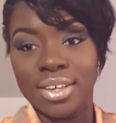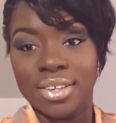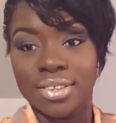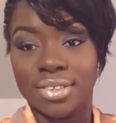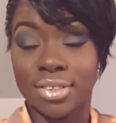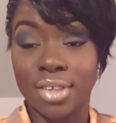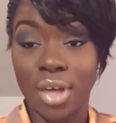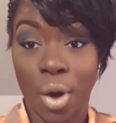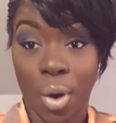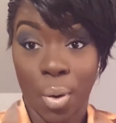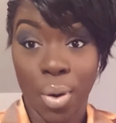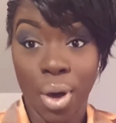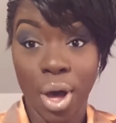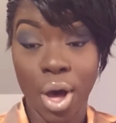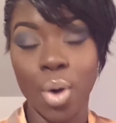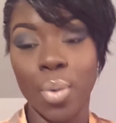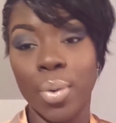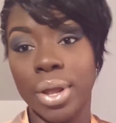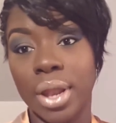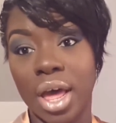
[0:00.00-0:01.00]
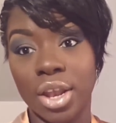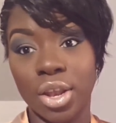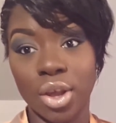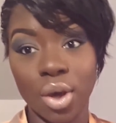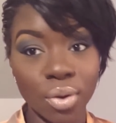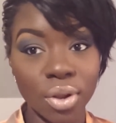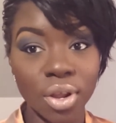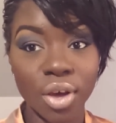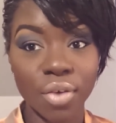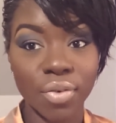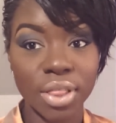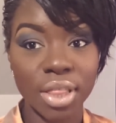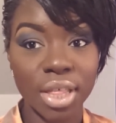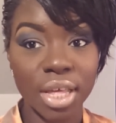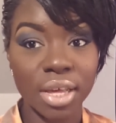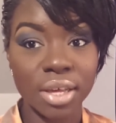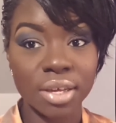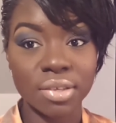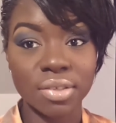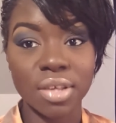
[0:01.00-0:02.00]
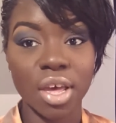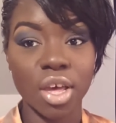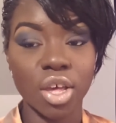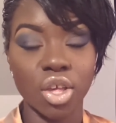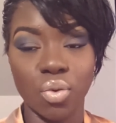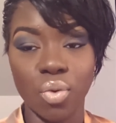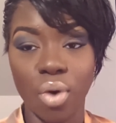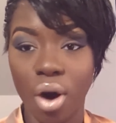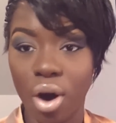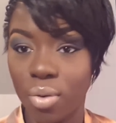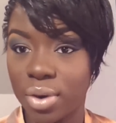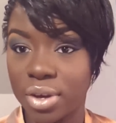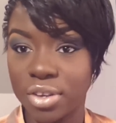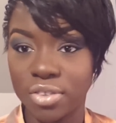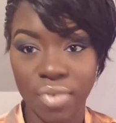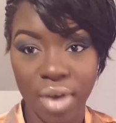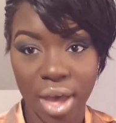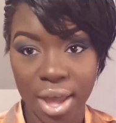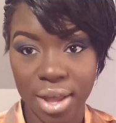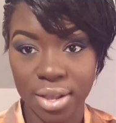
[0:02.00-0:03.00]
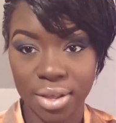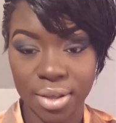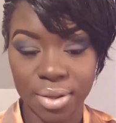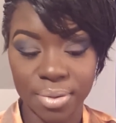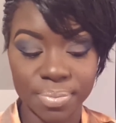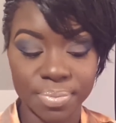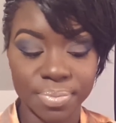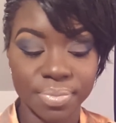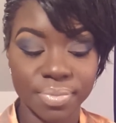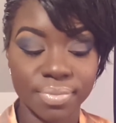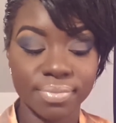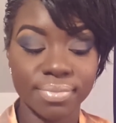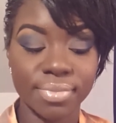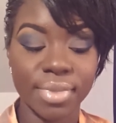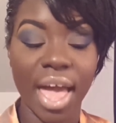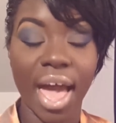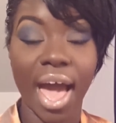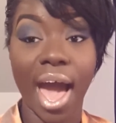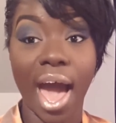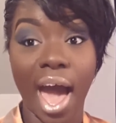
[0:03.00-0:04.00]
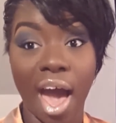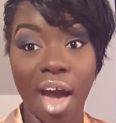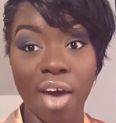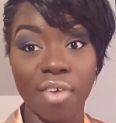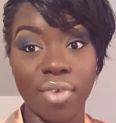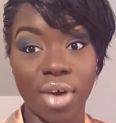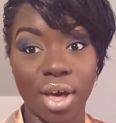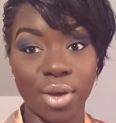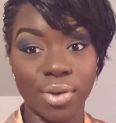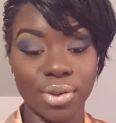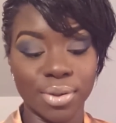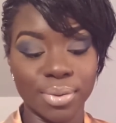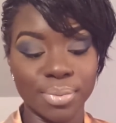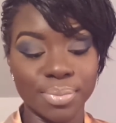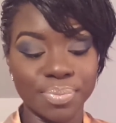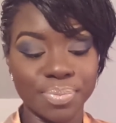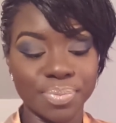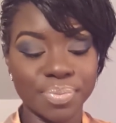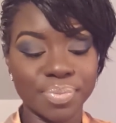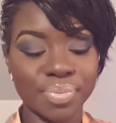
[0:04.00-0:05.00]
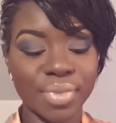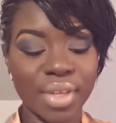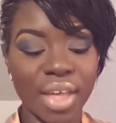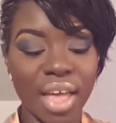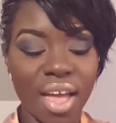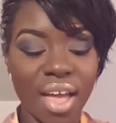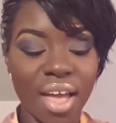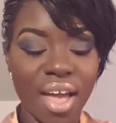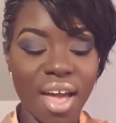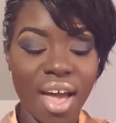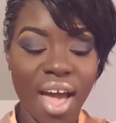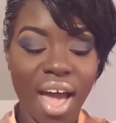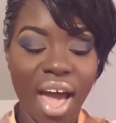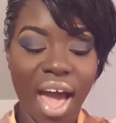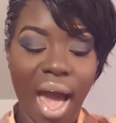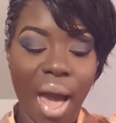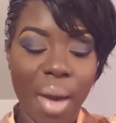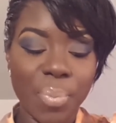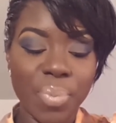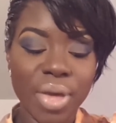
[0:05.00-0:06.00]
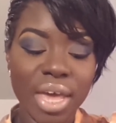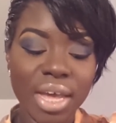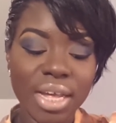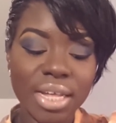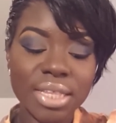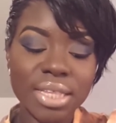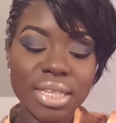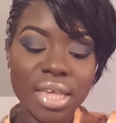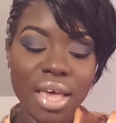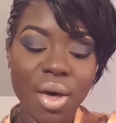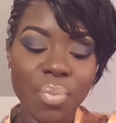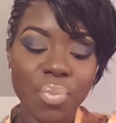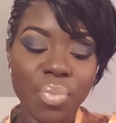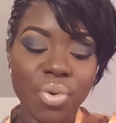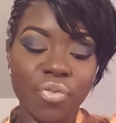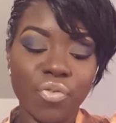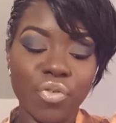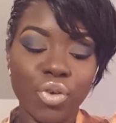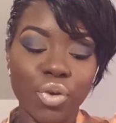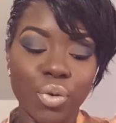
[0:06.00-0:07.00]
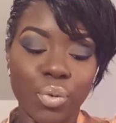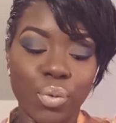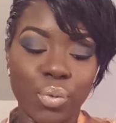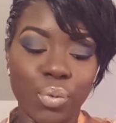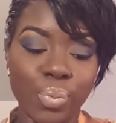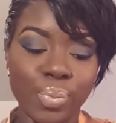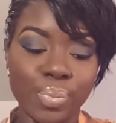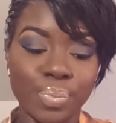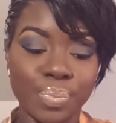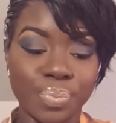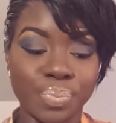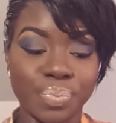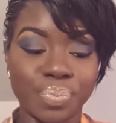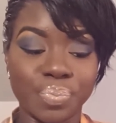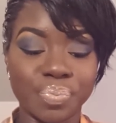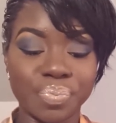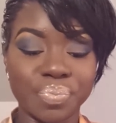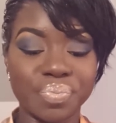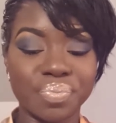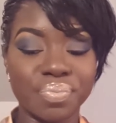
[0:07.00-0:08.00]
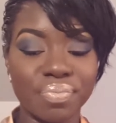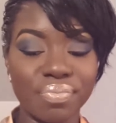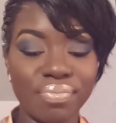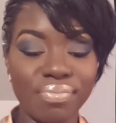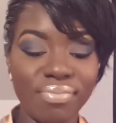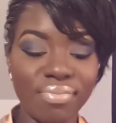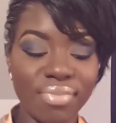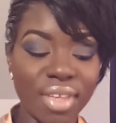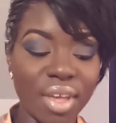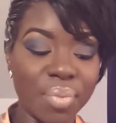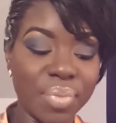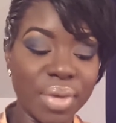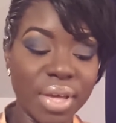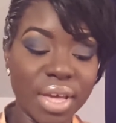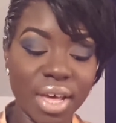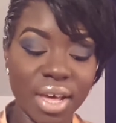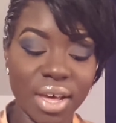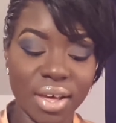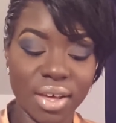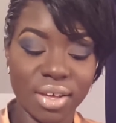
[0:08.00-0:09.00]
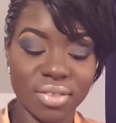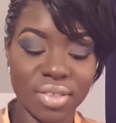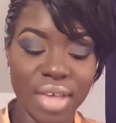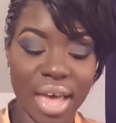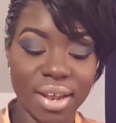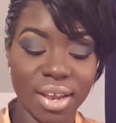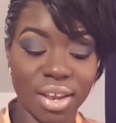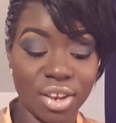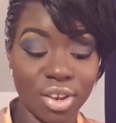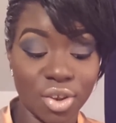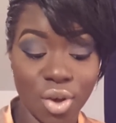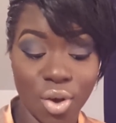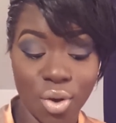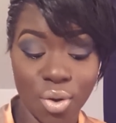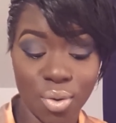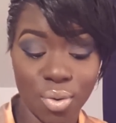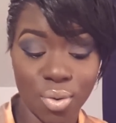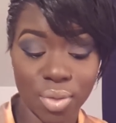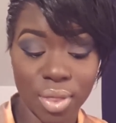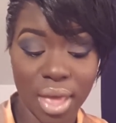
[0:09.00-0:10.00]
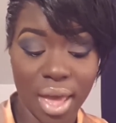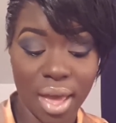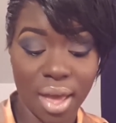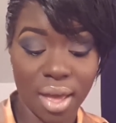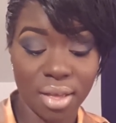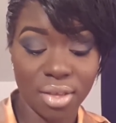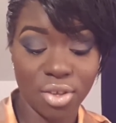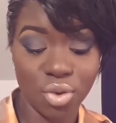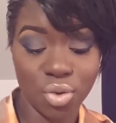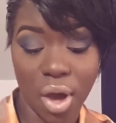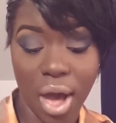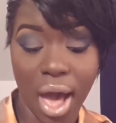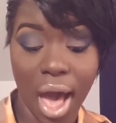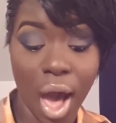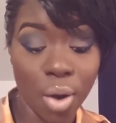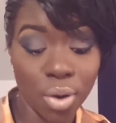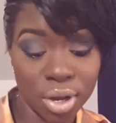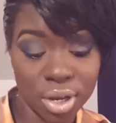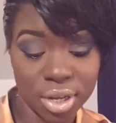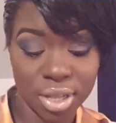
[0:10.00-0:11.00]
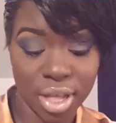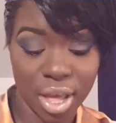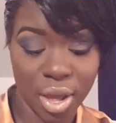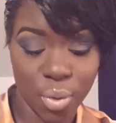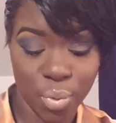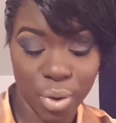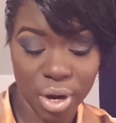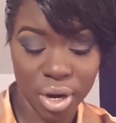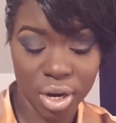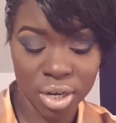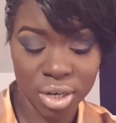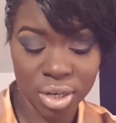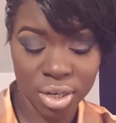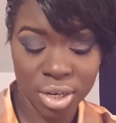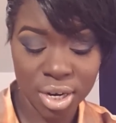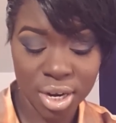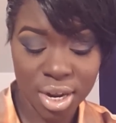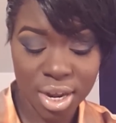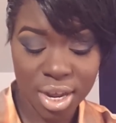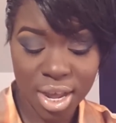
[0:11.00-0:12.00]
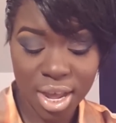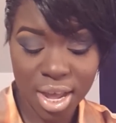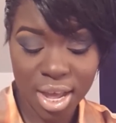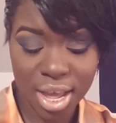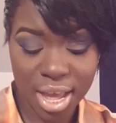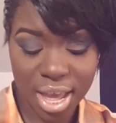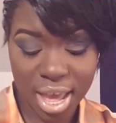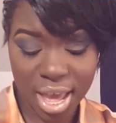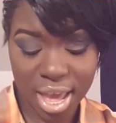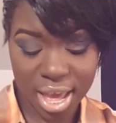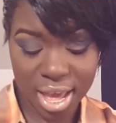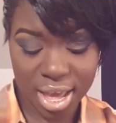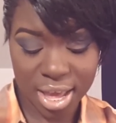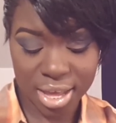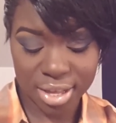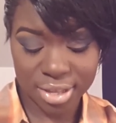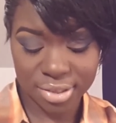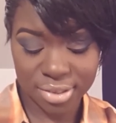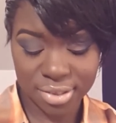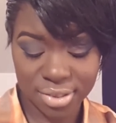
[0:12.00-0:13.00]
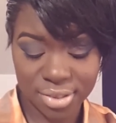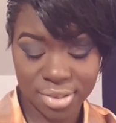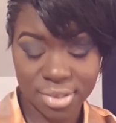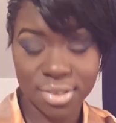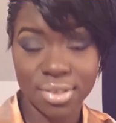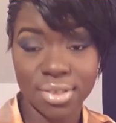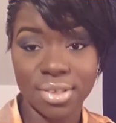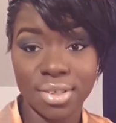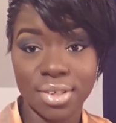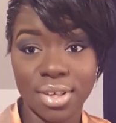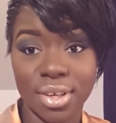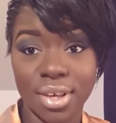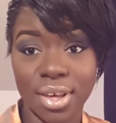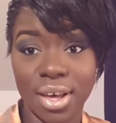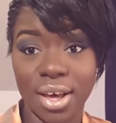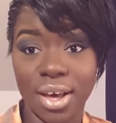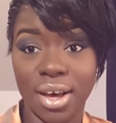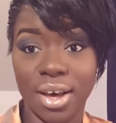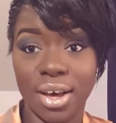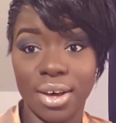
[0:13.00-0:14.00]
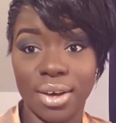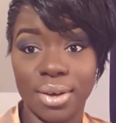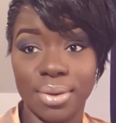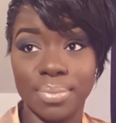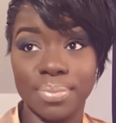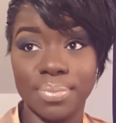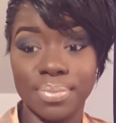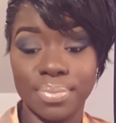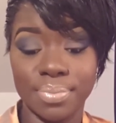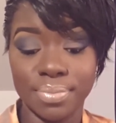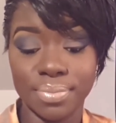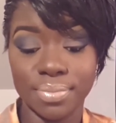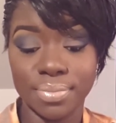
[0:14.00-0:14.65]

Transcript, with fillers: So when I don't look for things, you always find them. I found them. I picked up a few because I didn't know that you know how good they were, and um,